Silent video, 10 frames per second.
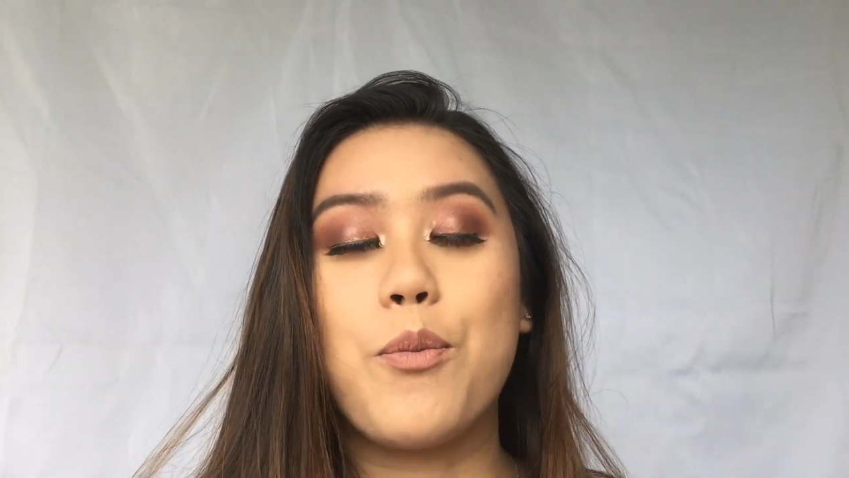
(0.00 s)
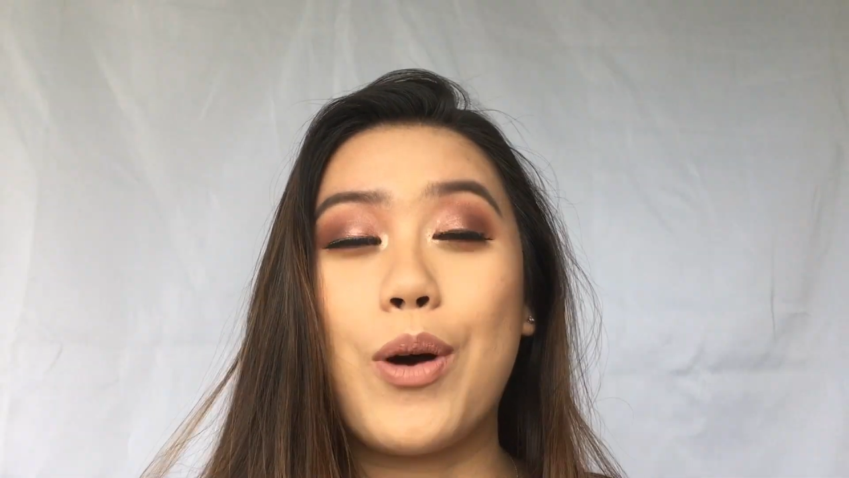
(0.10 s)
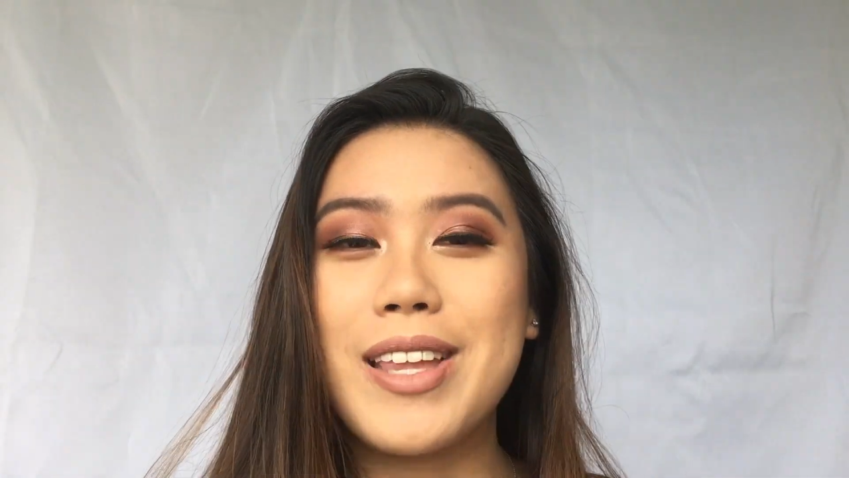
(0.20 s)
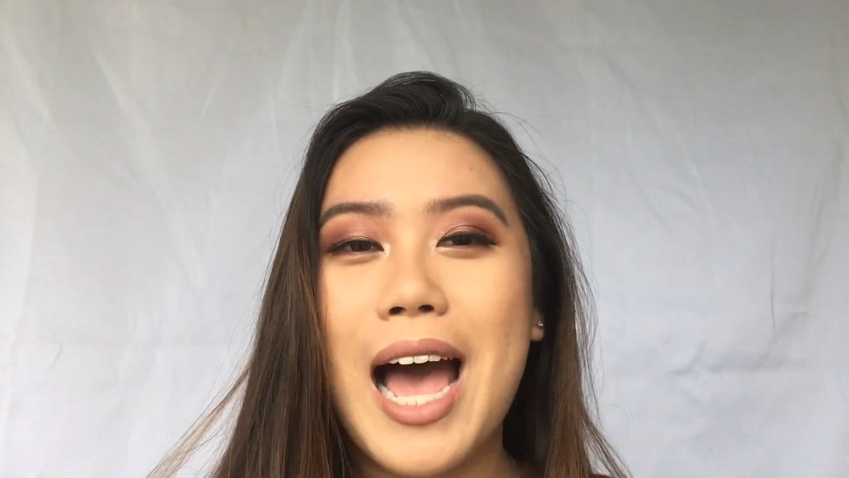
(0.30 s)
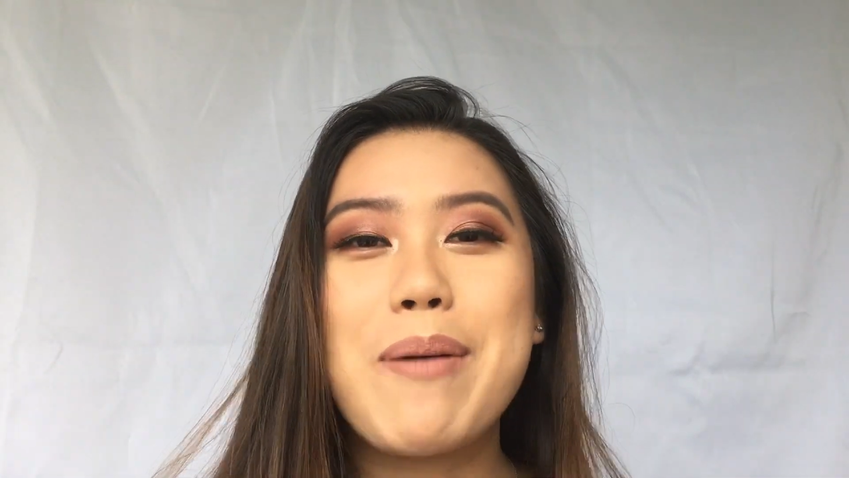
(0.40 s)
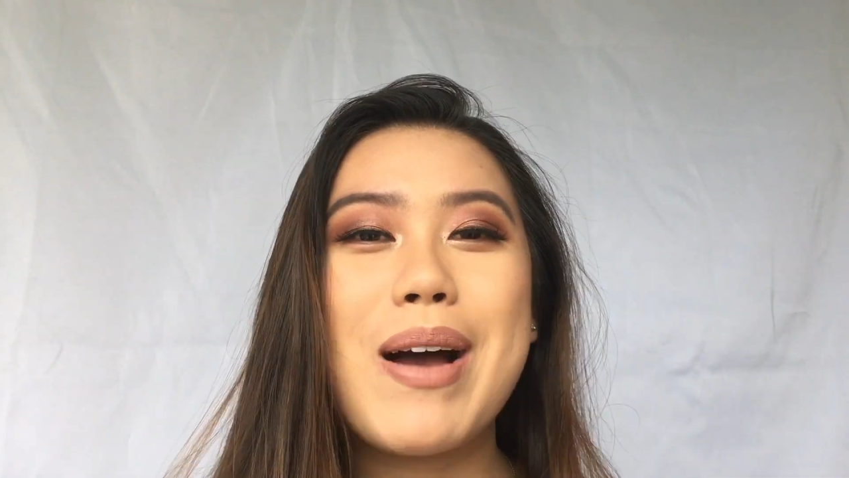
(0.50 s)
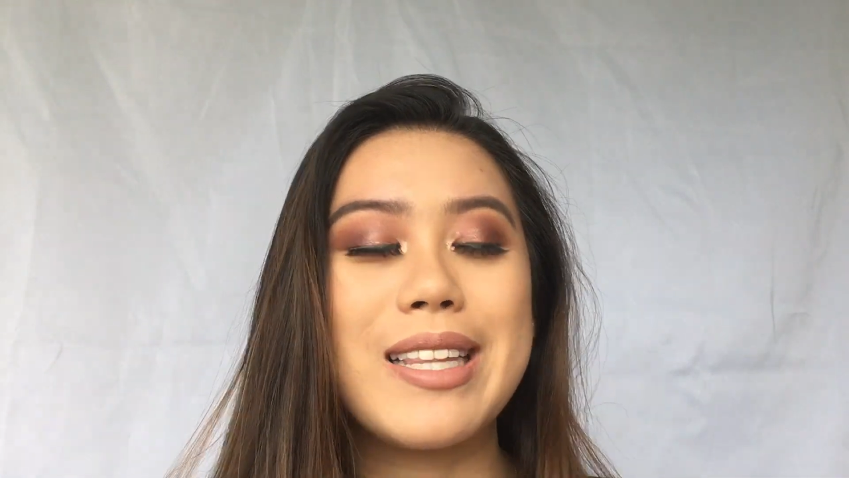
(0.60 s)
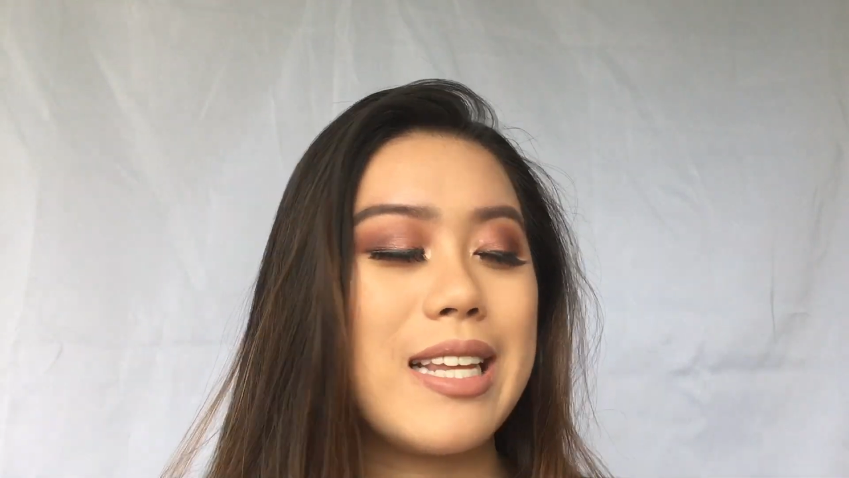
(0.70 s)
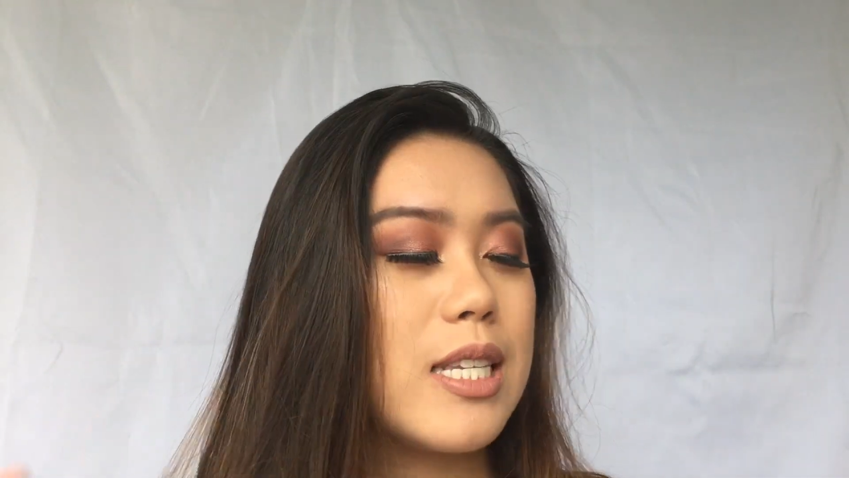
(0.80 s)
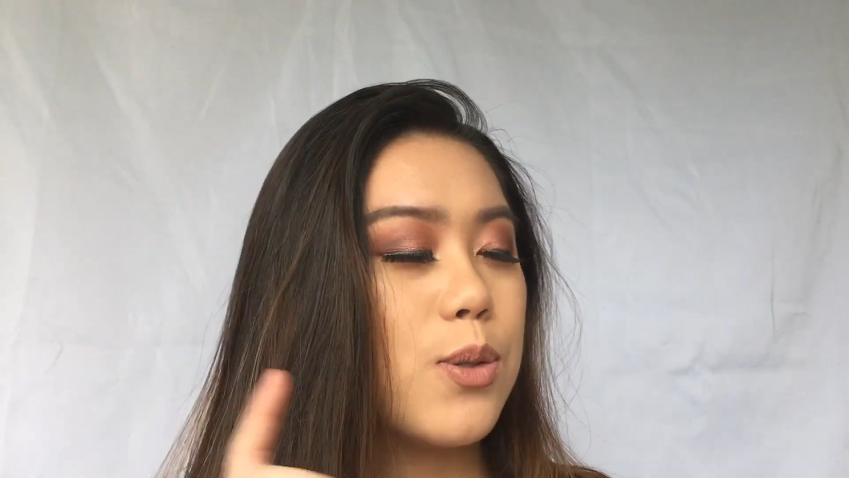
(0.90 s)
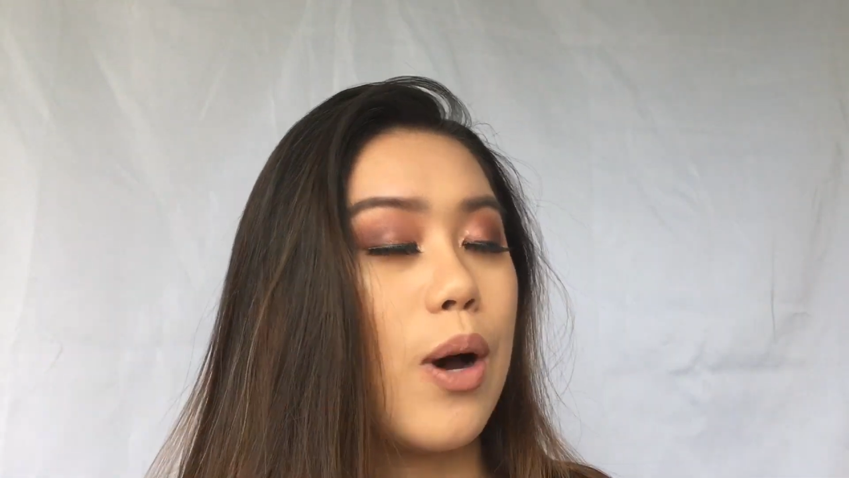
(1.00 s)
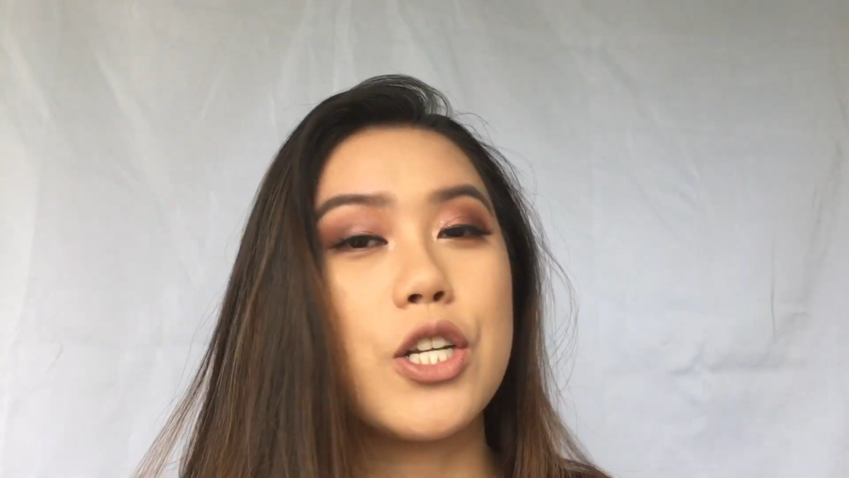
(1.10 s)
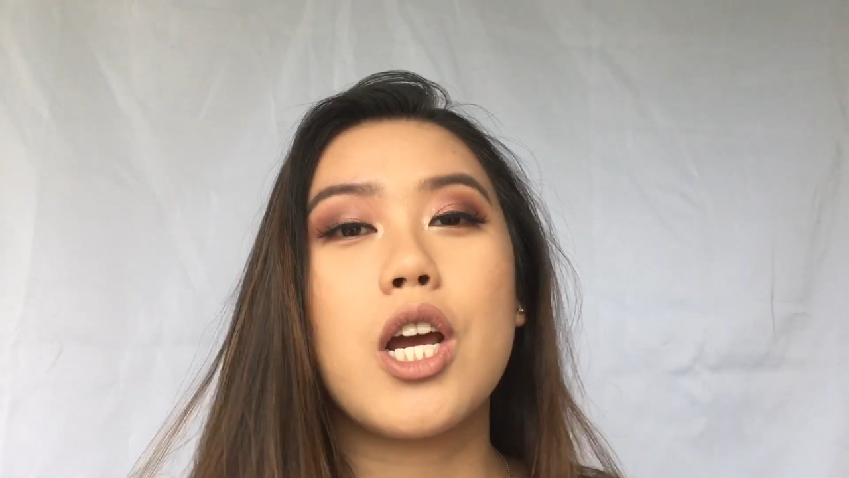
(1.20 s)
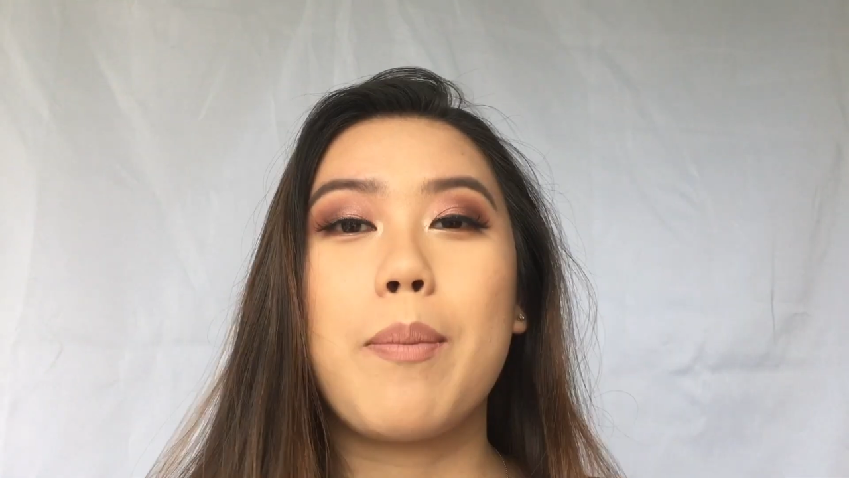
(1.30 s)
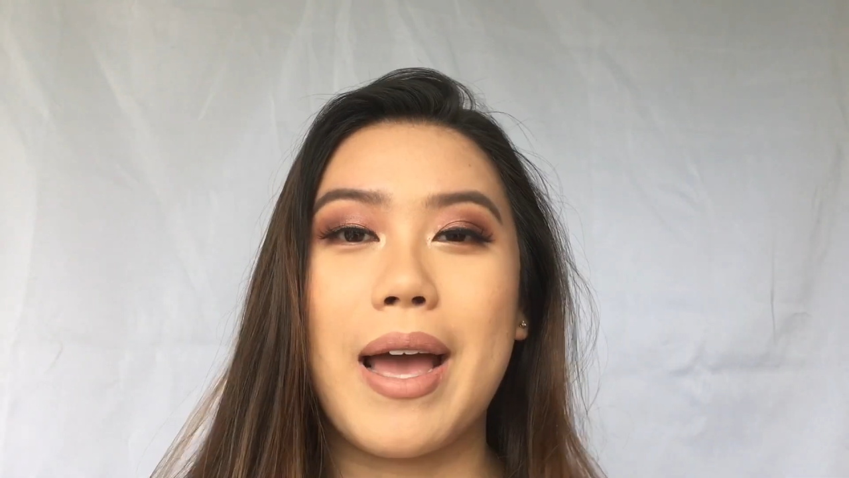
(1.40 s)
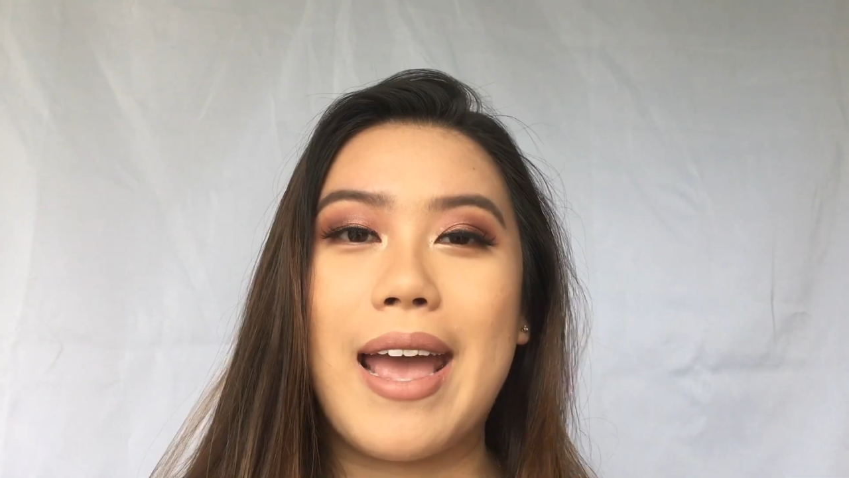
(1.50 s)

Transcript: one time I did swatch it on my